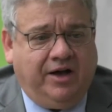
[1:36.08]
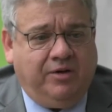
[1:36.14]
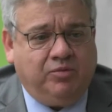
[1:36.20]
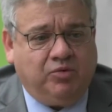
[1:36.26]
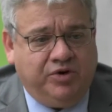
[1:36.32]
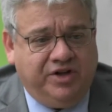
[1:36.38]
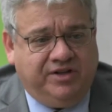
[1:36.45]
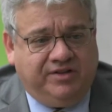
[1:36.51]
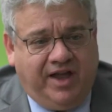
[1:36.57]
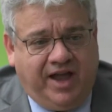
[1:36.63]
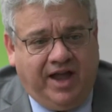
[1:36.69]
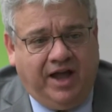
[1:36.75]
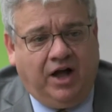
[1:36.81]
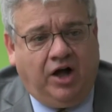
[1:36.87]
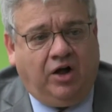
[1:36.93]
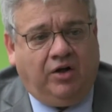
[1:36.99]

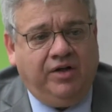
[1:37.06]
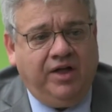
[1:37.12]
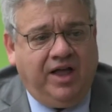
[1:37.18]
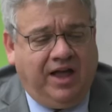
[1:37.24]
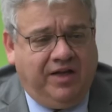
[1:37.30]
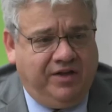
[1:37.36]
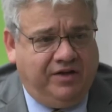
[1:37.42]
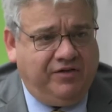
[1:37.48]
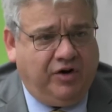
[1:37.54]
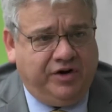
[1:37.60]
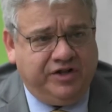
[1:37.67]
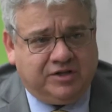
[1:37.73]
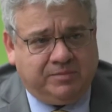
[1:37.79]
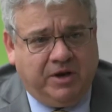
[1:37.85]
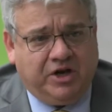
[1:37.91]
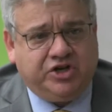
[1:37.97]
retail, and then very
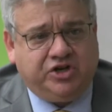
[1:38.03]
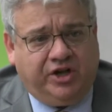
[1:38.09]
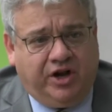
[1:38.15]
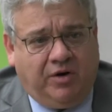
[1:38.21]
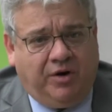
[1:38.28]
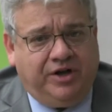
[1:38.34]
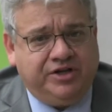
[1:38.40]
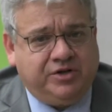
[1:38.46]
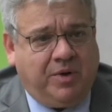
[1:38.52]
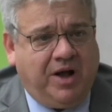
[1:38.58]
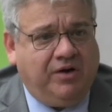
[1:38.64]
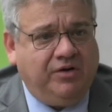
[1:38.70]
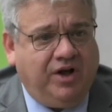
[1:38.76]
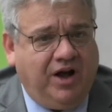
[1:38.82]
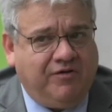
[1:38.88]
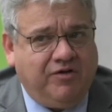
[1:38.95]
special areas
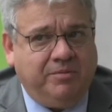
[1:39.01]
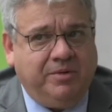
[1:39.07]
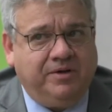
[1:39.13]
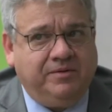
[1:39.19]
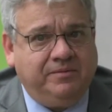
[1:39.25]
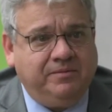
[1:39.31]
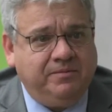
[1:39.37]
around government.